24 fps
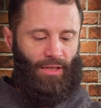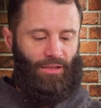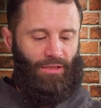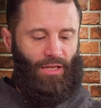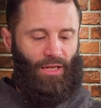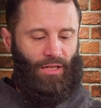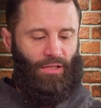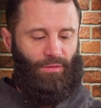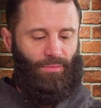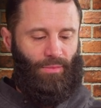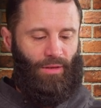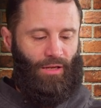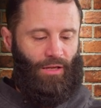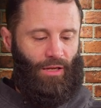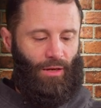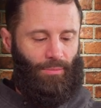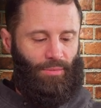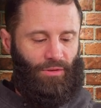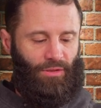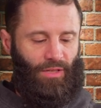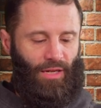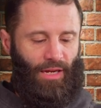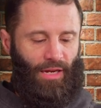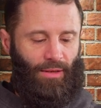It takes me a
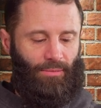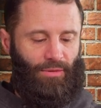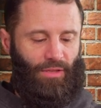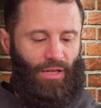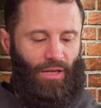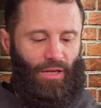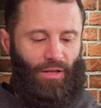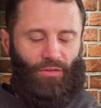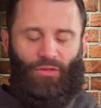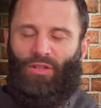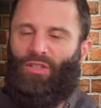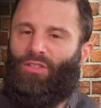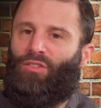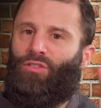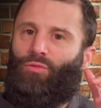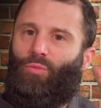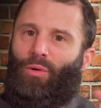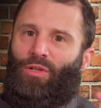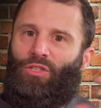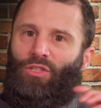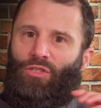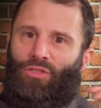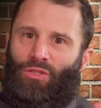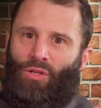couple times. These
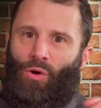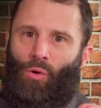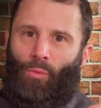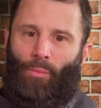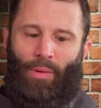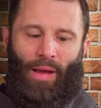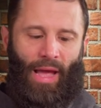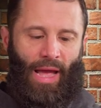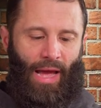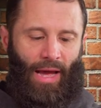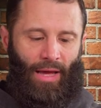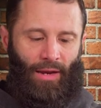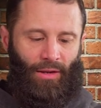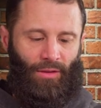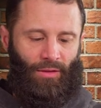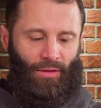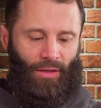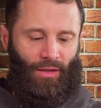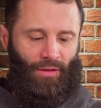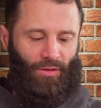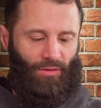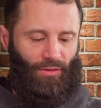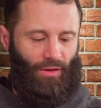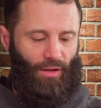switches go bad in
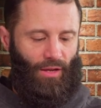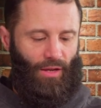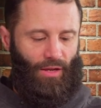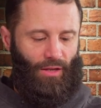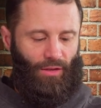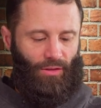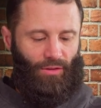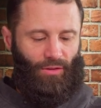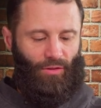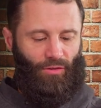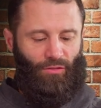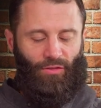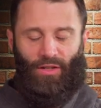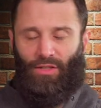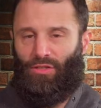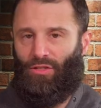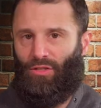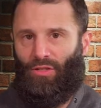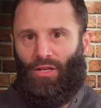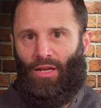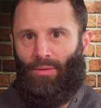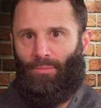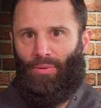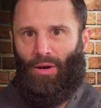these. So
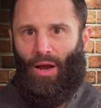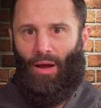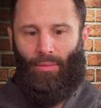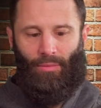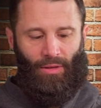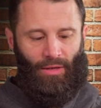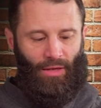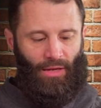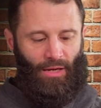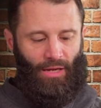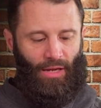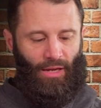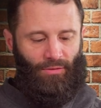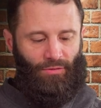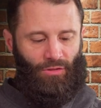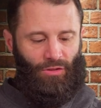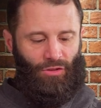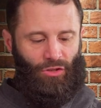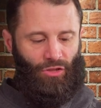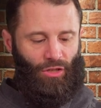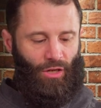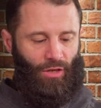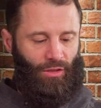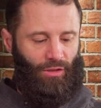eventually I'm probably going to have to
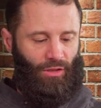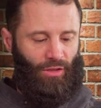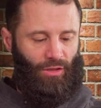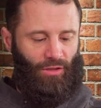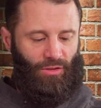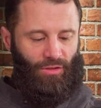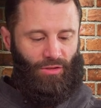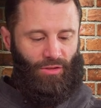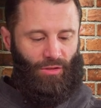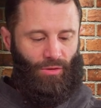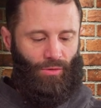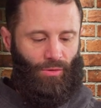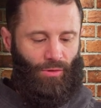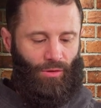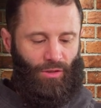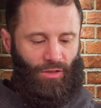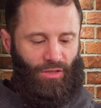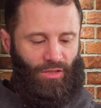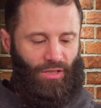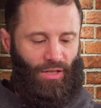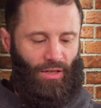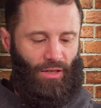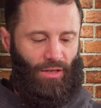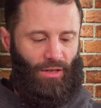junk this or
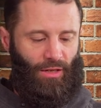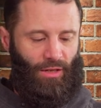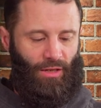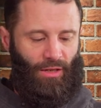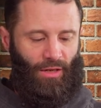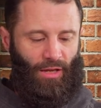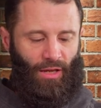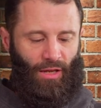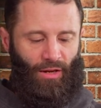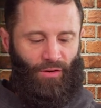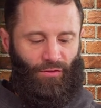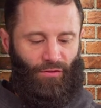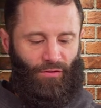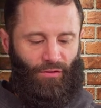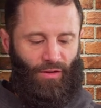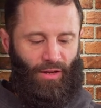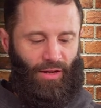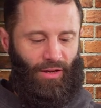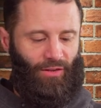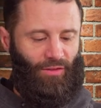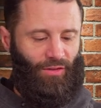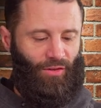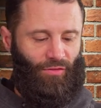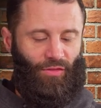send it in to get it
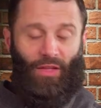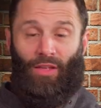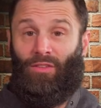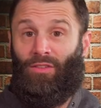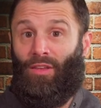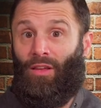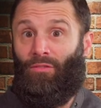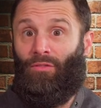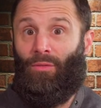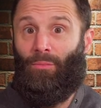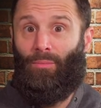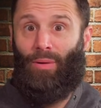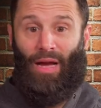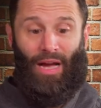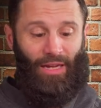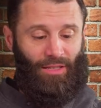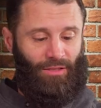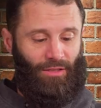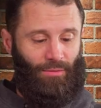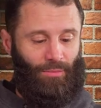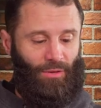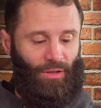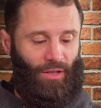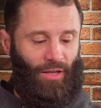fixed, if that's even
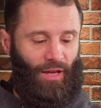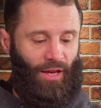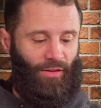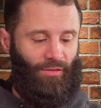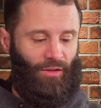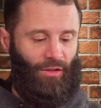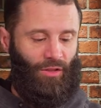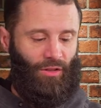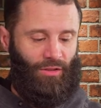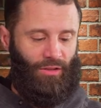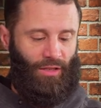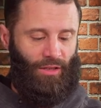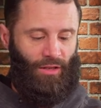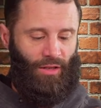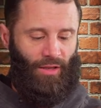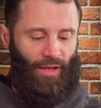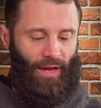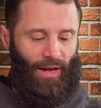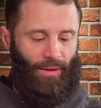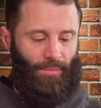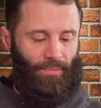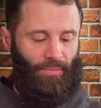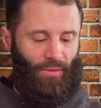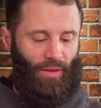possible. I haven't looked into
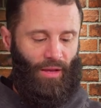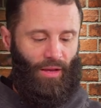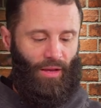that.